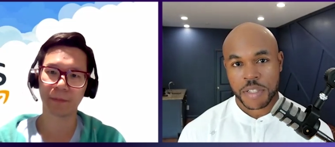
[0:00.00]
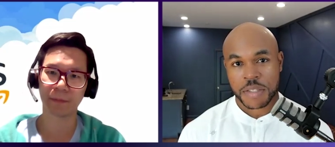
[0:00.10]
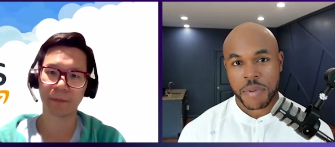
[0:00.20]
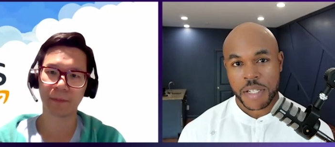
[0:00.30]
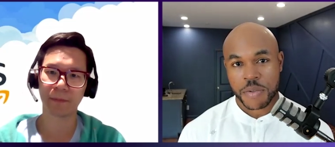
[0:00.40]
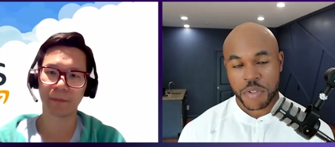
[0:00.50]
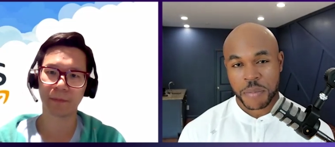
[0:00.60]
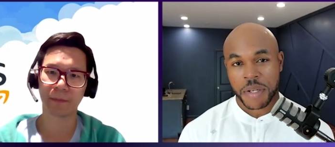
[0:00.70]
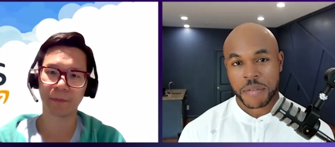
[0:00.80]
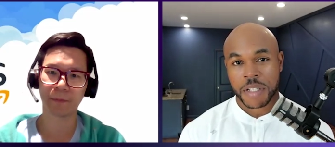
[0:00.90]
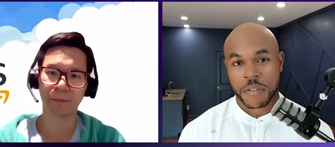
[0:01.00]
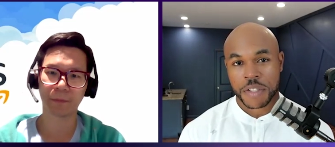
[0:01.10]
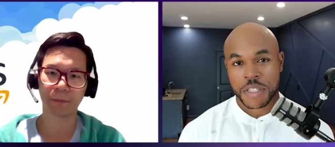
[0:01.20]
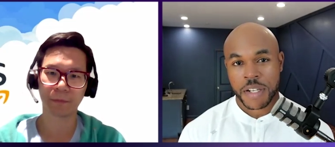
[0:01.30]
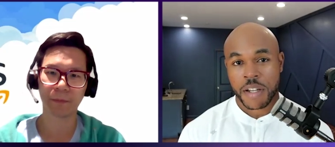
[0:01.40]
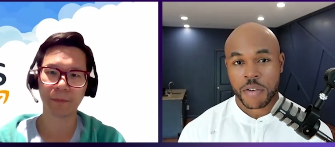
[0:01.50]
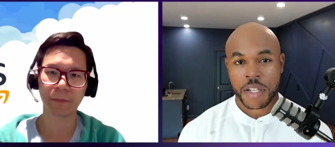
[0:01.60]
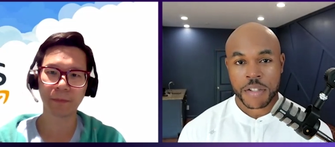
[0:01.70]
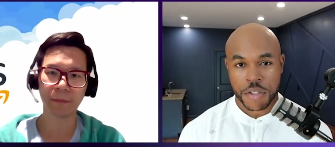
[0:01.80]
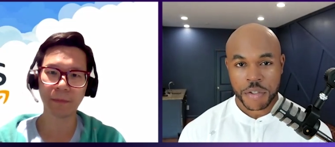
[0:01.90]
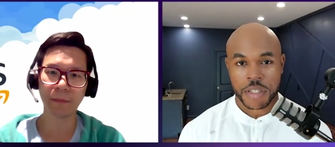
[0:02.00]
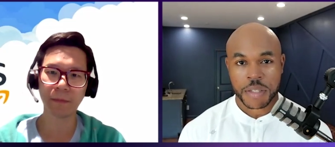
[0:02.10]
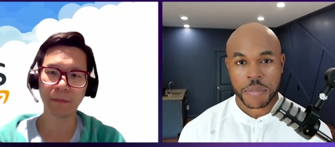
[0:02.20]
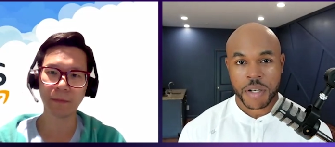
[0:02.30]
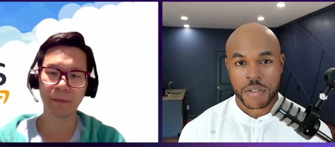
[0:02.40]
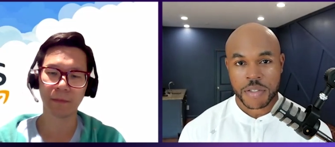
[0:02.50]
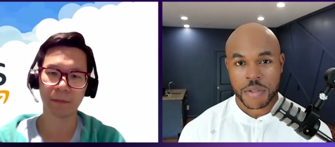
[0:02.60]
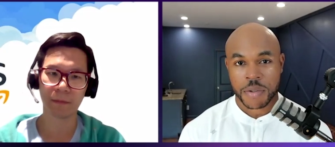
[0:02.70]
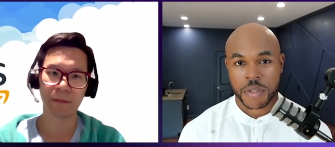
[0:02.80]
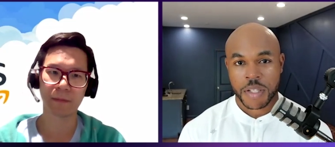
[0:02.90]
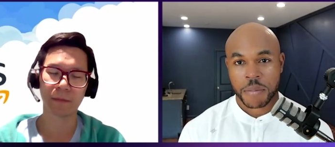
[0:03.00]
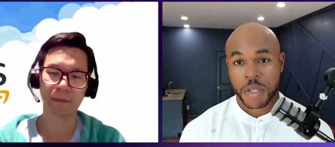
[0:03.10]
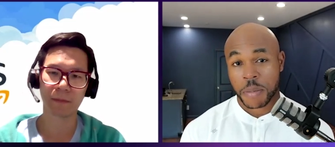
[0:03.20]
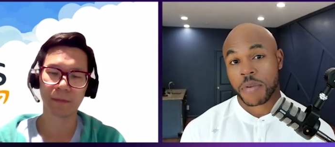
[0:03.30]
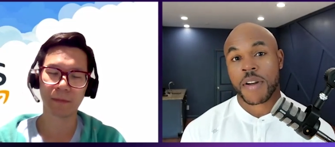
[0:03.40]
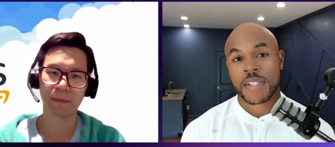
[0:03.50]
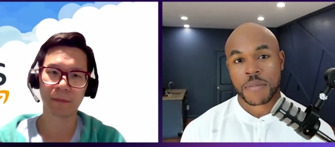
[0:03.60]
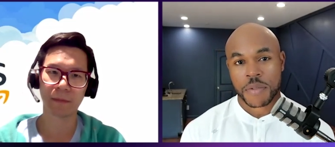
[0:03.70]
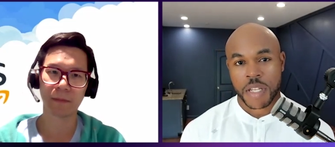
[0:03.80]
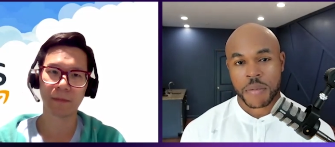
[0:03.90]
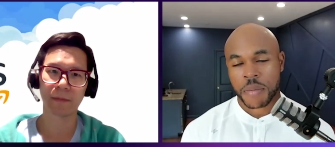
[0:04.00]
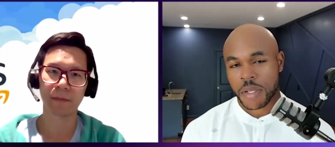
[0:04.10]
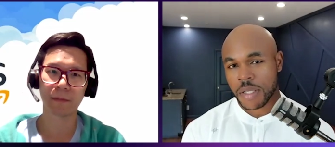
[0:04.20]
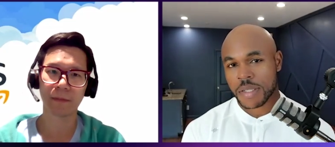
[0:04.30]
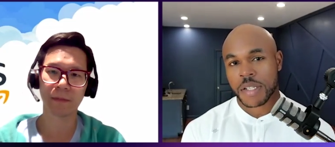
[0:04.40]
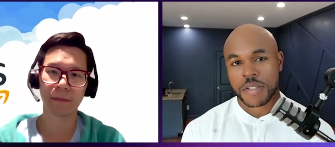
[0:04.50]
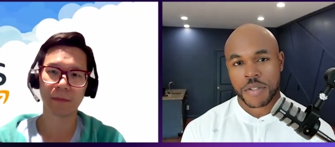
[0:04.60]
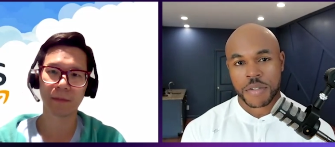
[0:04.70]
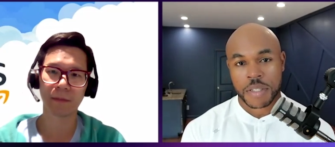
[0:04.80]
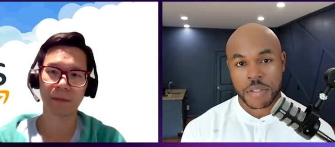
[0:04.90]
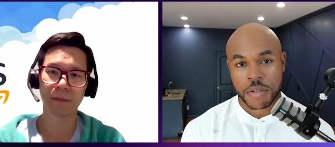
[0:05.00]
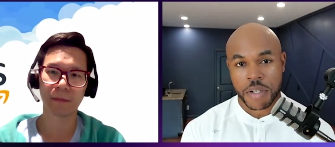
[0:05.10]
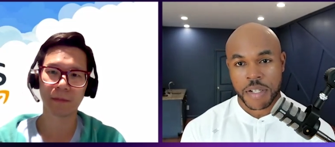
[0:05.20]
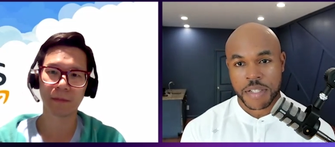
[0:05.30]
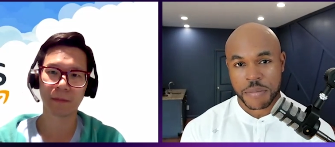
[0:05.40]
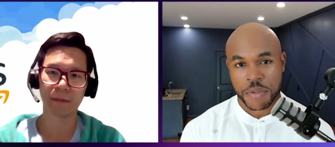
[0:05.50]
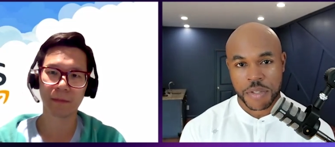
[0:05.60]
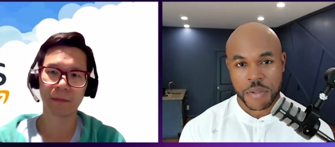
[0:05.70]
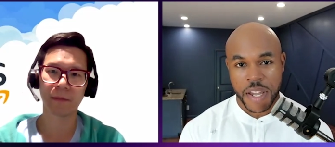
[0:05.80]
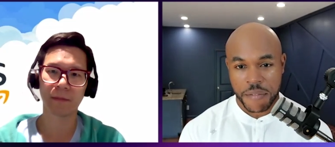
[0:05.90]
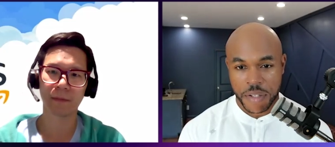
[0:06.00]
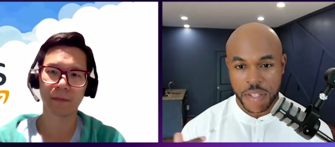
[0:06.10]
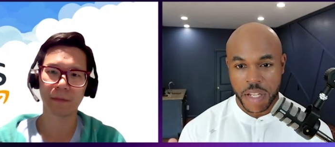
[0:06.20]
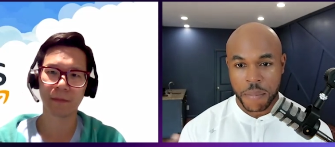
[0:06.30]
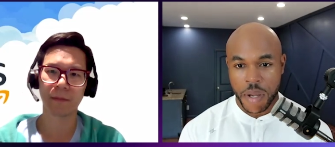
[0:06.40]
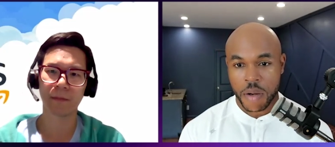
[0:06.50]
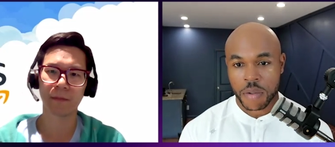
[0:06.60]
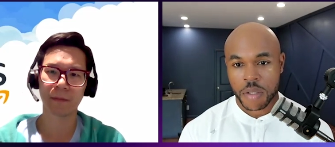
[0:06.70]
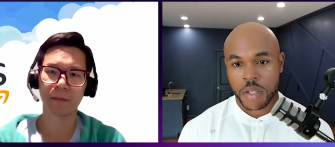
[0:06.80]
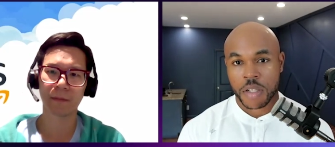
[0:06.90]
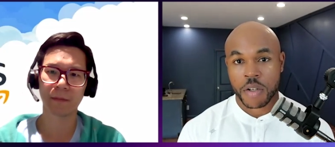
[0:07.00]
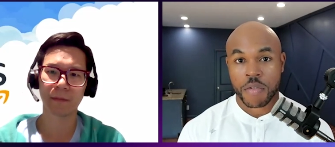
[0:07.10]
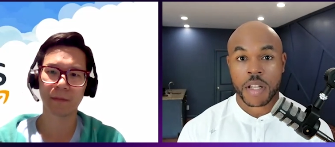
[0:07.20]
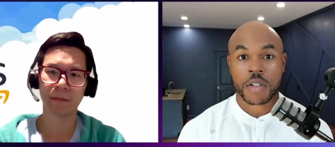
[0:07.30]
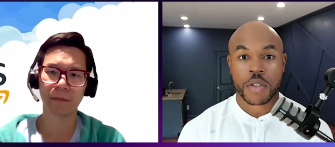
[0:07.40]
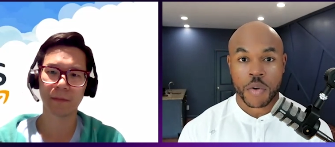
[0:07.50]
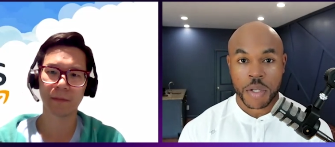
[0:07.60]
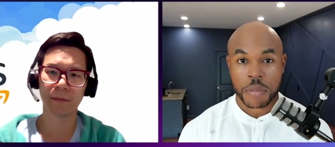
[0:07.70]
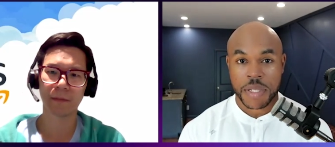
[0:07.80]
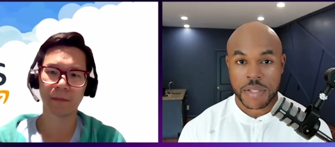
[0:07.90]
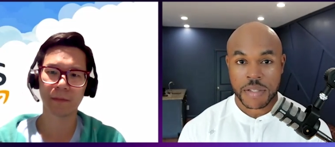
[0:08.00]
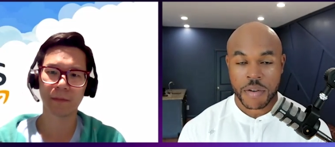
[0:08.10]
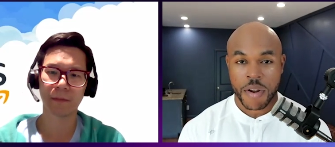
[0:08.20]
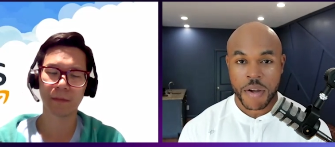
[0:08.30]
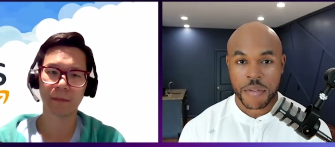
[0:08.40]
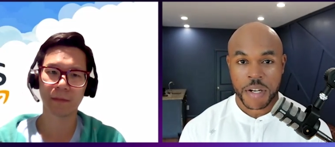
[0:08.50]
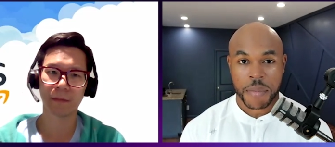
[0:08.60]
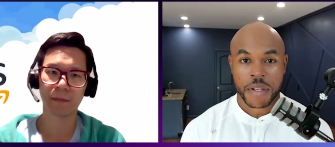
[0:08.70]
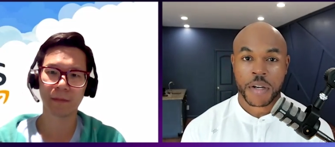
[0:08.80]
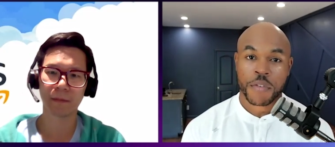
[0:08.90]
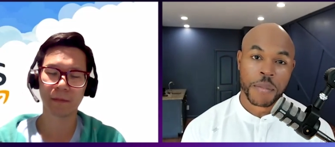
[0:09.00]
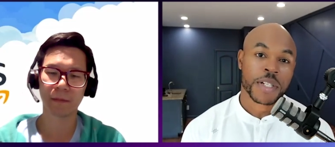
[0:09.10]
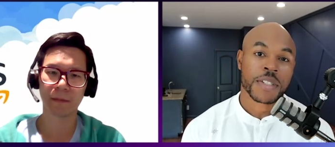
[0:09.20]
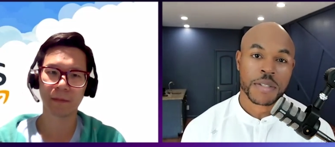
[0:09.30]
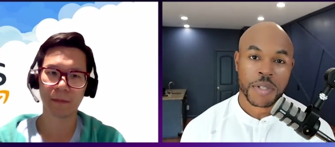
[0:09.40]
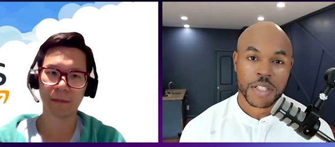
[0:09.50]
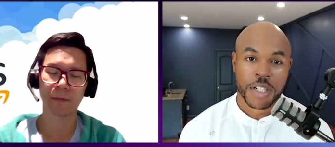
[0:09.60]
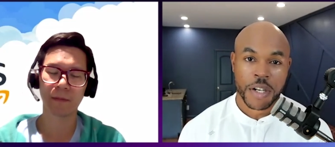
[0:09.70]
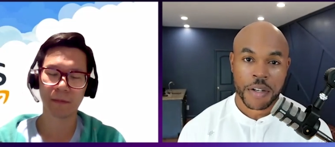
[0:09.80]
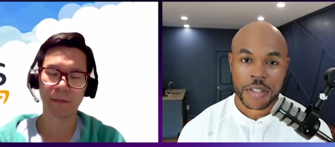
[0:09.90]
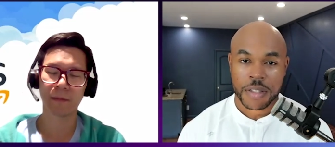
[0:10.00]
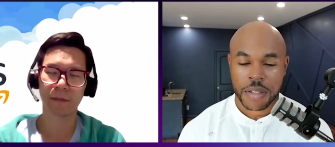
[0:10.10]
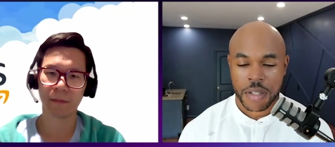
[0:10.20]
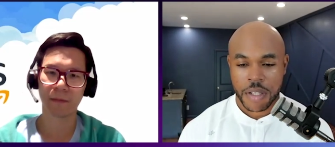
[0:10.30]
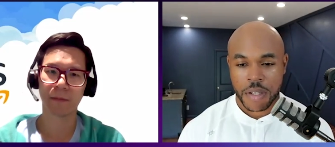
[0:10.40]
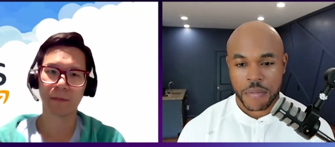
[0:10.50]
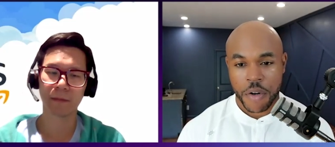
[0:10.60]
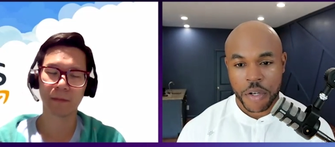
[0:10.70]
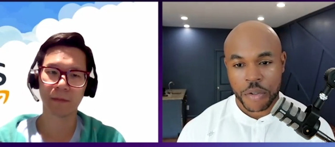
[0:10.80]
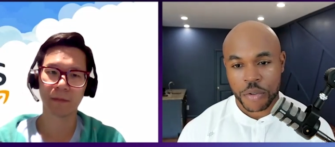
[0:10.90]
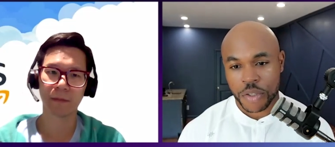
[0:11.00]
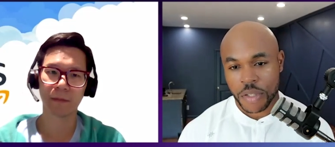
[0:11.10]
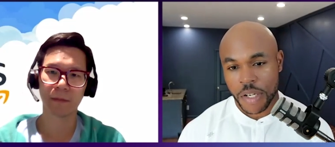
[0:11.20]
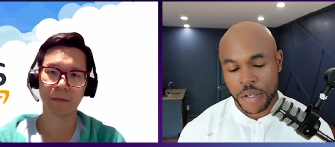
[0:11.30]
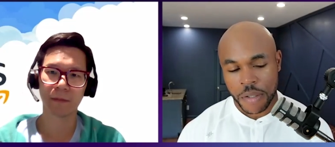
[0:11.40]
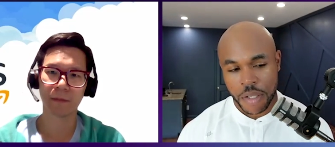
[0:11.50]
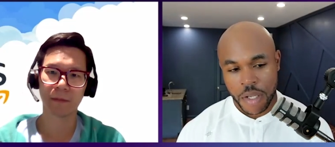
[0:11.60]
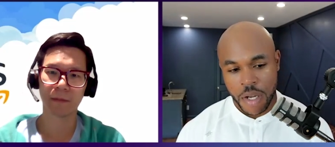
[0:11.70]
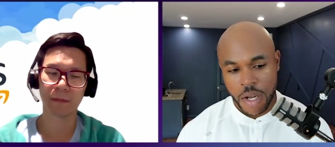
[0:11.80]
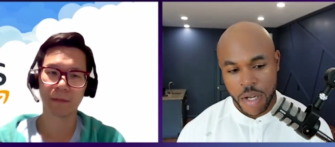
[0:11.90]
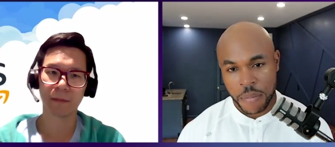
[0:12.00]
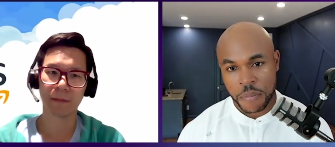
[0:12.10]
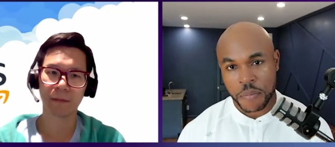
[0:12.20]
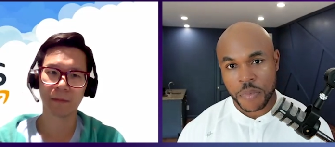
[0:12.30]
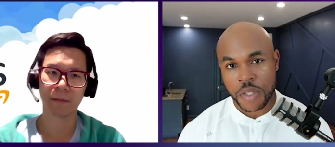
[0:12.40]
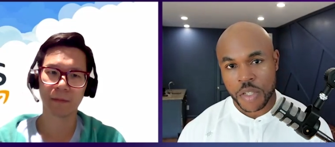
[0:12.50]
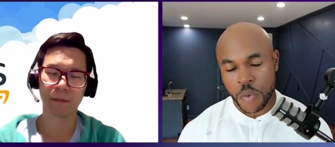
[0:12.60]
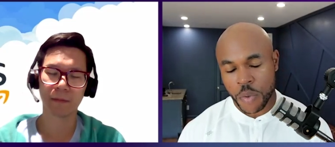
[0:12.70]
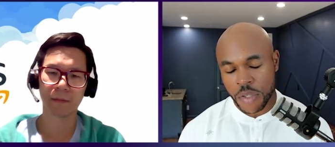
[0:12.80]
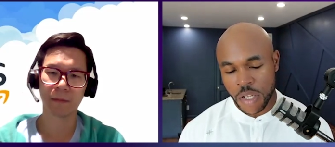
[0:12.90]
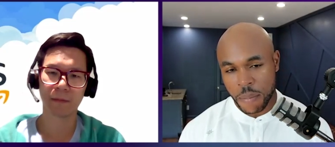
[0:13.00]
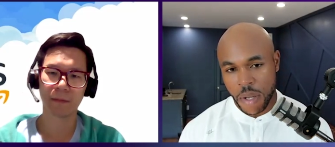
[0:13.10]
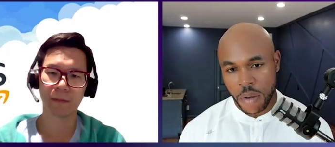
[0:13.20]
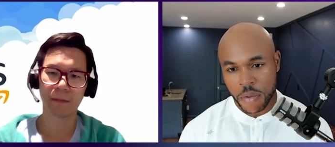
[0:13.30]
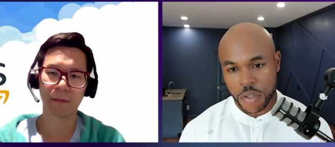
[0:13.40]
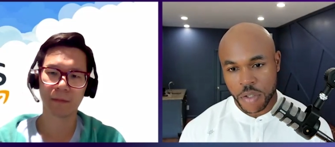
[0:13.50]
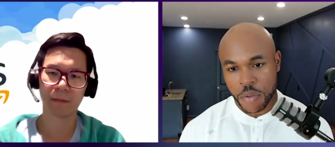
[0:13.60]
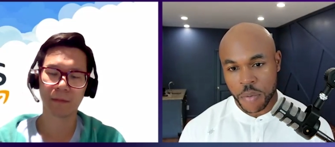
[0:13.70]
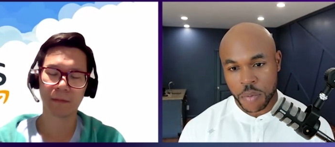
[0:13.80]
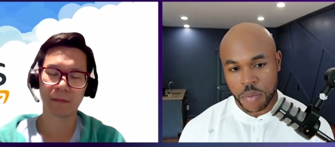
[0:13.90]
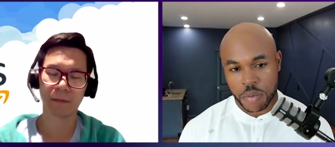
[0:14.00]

Speaker 1: these banks want to be able to leverage that not only internally, but also being able to provide some of those capabilities externally to their customers. So having to think about you know, the regulatory pieces around that, about the information that's being shared, is very crucial there. Um, so when you think about you know